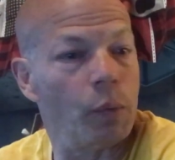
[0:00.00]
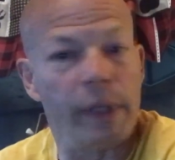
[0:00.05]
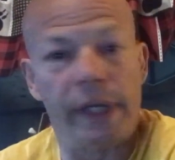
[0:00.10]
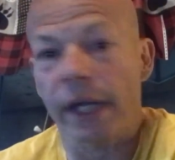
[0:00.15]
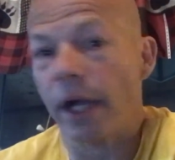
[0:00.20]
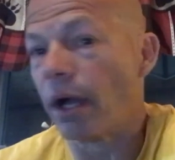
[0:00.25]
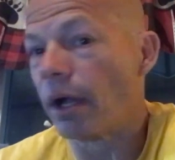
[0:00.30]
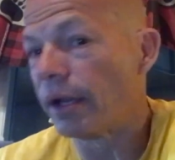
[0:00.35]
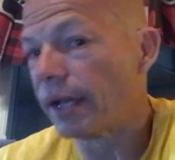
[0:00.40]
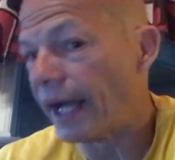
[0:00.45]

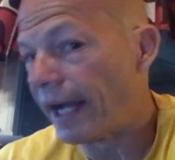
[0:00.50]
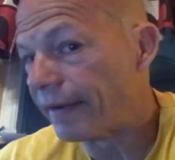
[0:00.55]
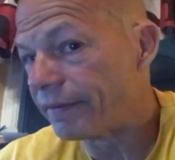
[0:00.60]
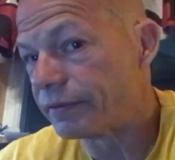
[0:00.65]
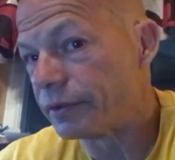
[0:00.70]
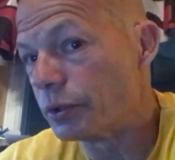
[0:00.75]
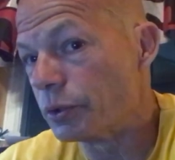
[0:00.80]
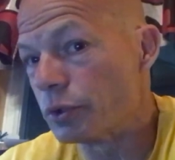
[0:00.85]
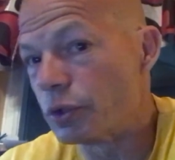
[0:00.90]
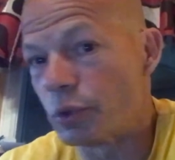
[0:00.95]
all have
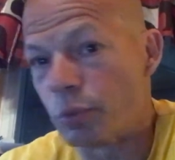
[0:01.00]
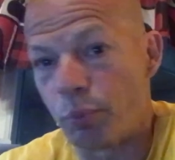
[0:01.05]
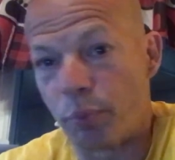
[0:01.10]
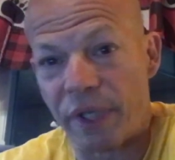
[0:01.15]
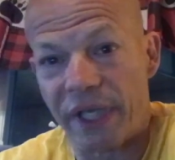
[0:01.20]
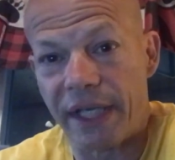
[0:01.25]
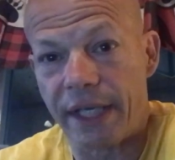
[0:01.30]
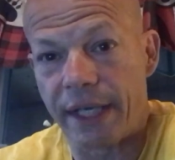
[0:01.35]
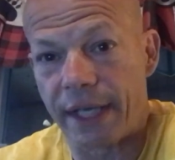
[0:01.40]
to speak